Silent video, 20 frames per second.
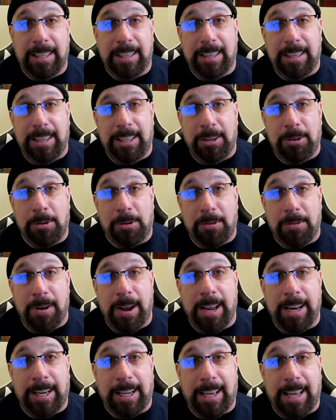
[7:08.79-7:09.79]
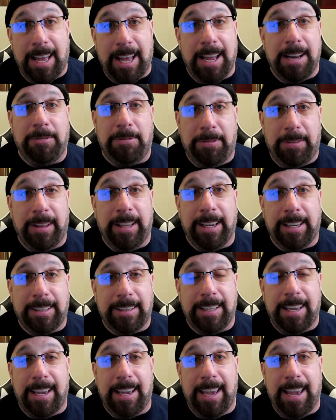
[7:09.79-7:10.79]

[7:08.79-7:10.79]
the Ukraine conflict